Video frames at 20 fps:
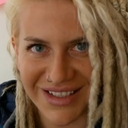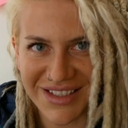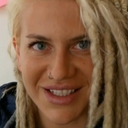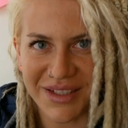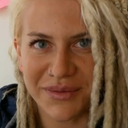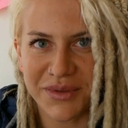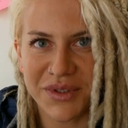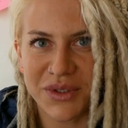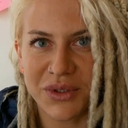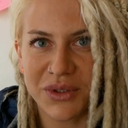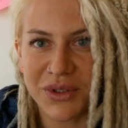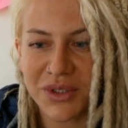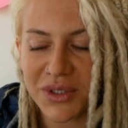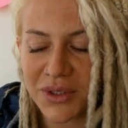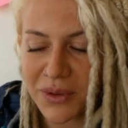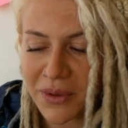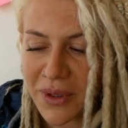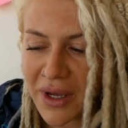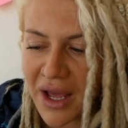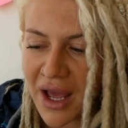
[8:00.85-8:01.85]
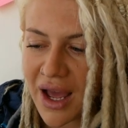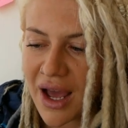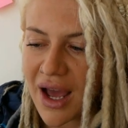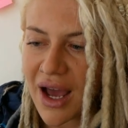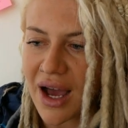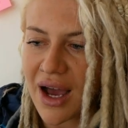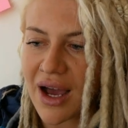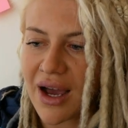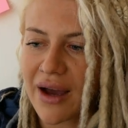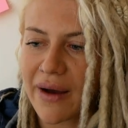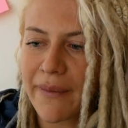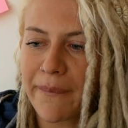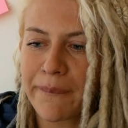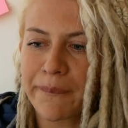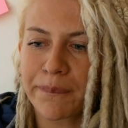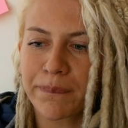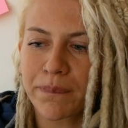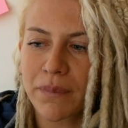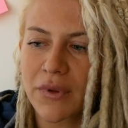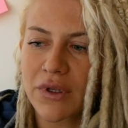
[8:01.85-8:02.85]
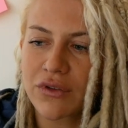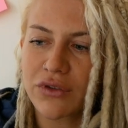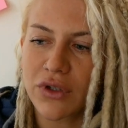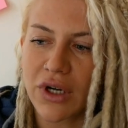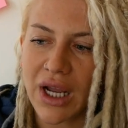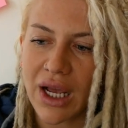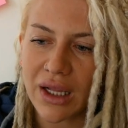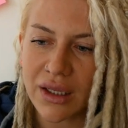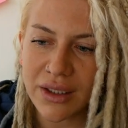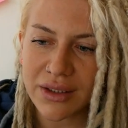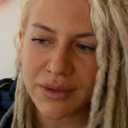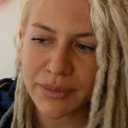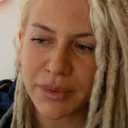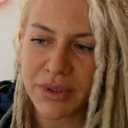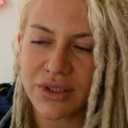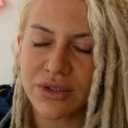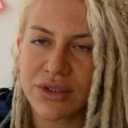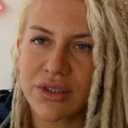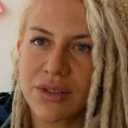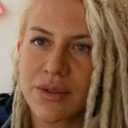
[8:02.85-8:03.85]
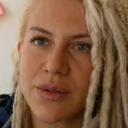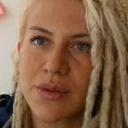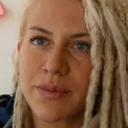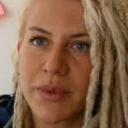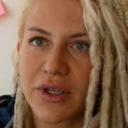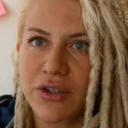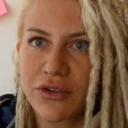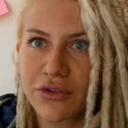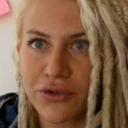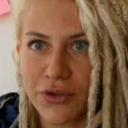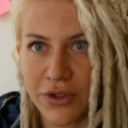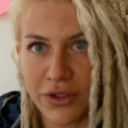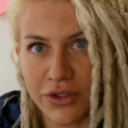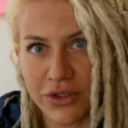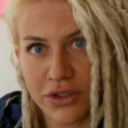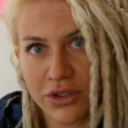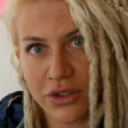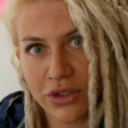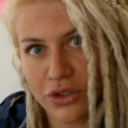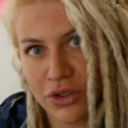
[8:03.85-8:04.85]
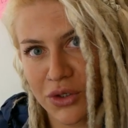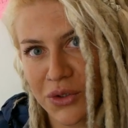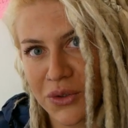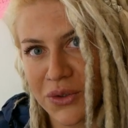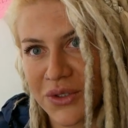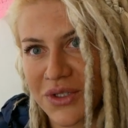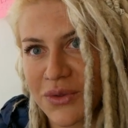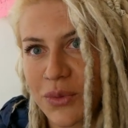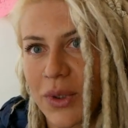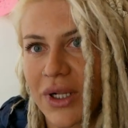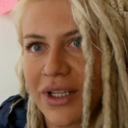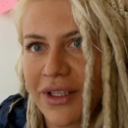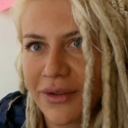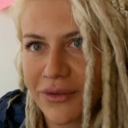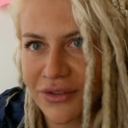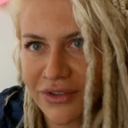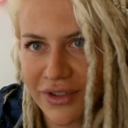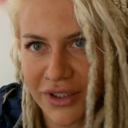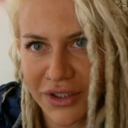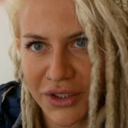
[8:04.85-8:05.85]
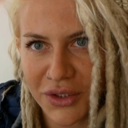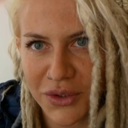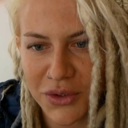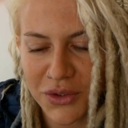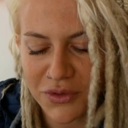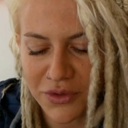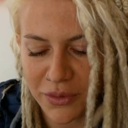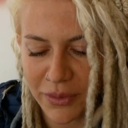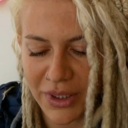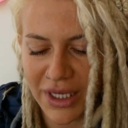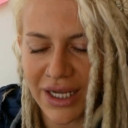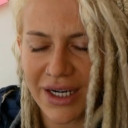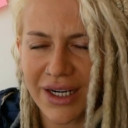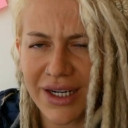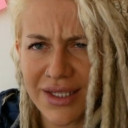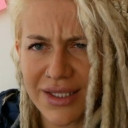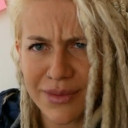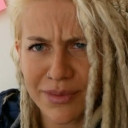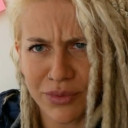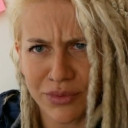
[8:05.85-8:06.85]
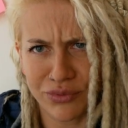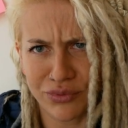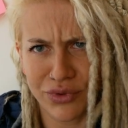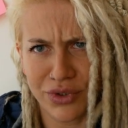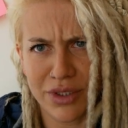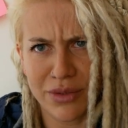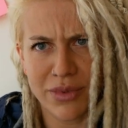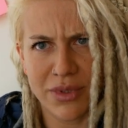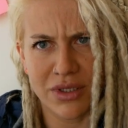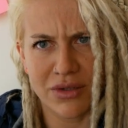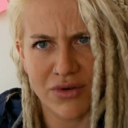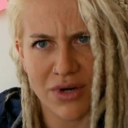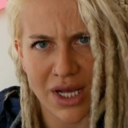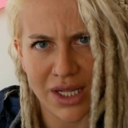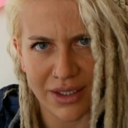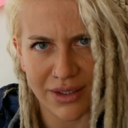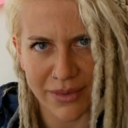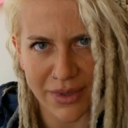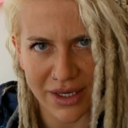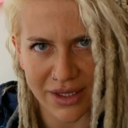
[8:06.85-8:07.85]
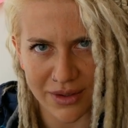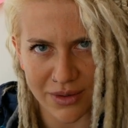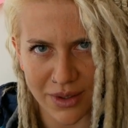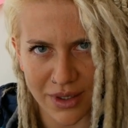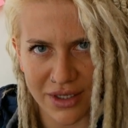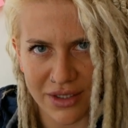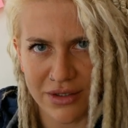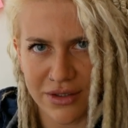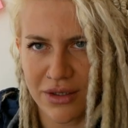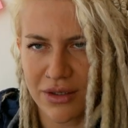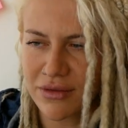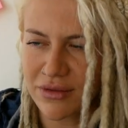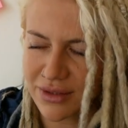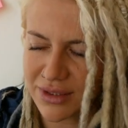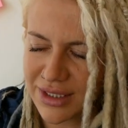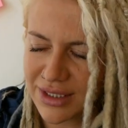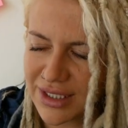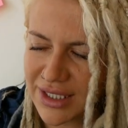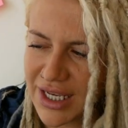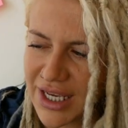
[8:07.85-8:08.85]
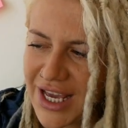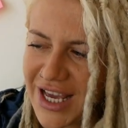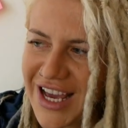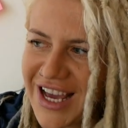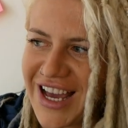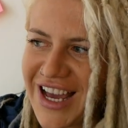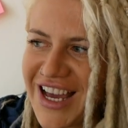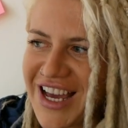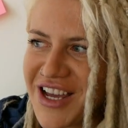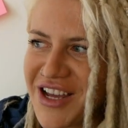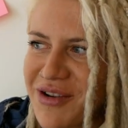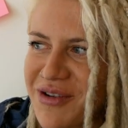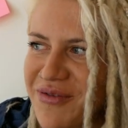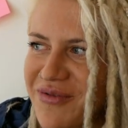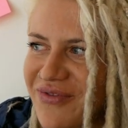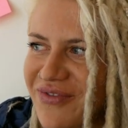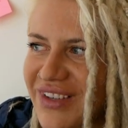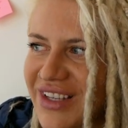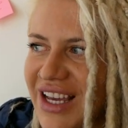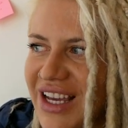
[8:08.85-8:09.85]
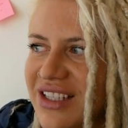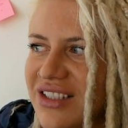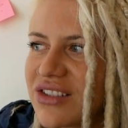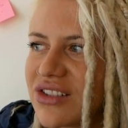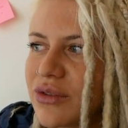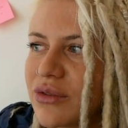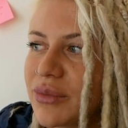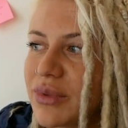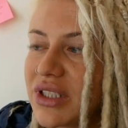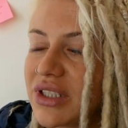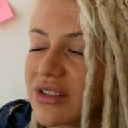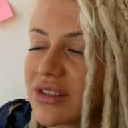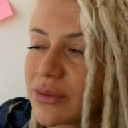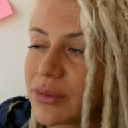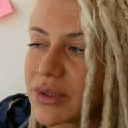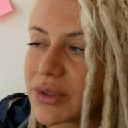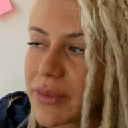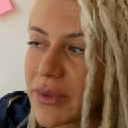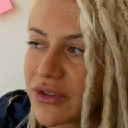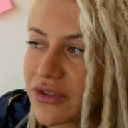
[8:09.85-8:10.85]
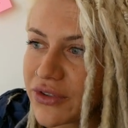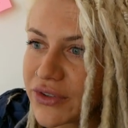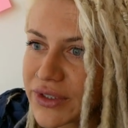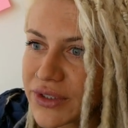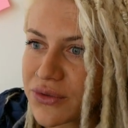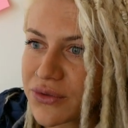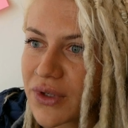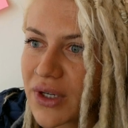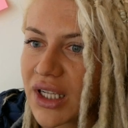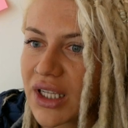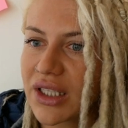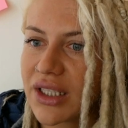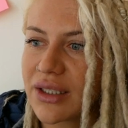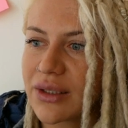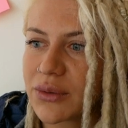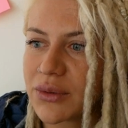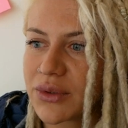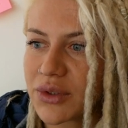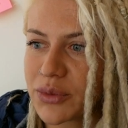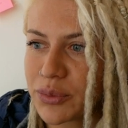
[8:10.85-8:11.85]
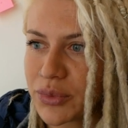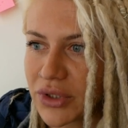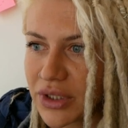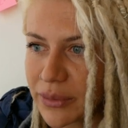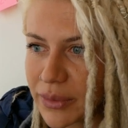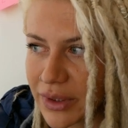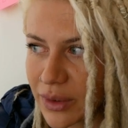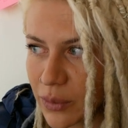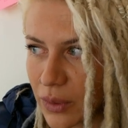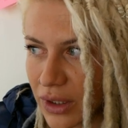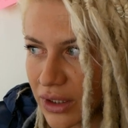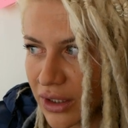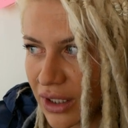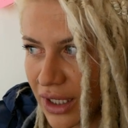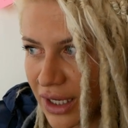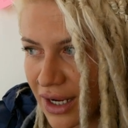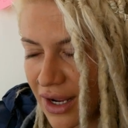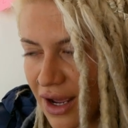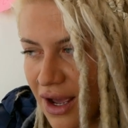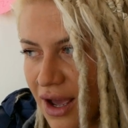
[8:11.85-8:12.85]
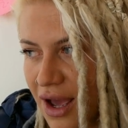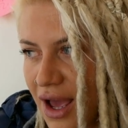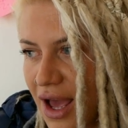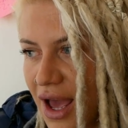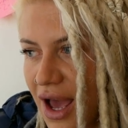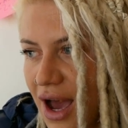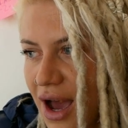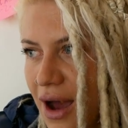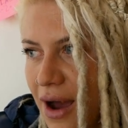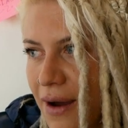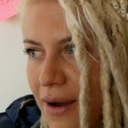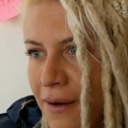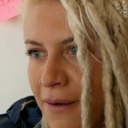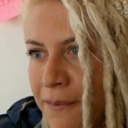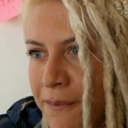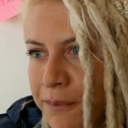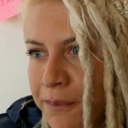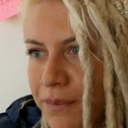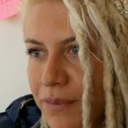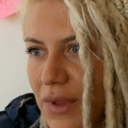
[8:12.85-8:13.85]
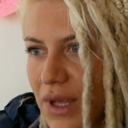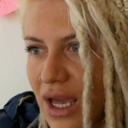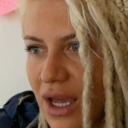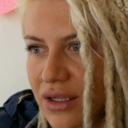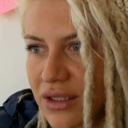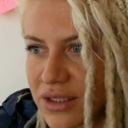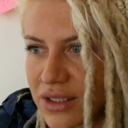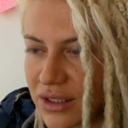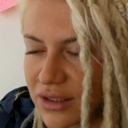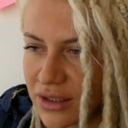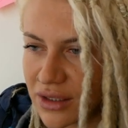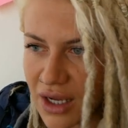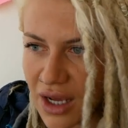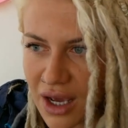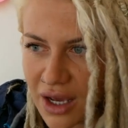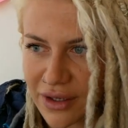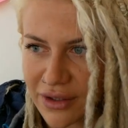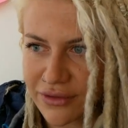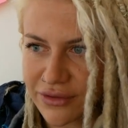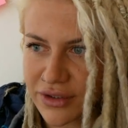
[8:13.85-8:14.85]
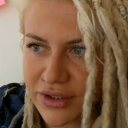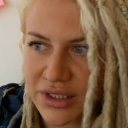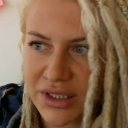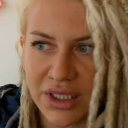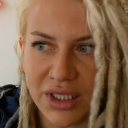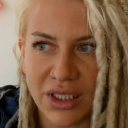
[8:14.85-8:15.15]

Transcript: that's up to you too. For Hellas, because this is my first huge, well, it felt huge for me, and it is a pretty big rally, by the way, so. Yeah, so because it was my first rally, and it was a pretty big one, and I didn't have a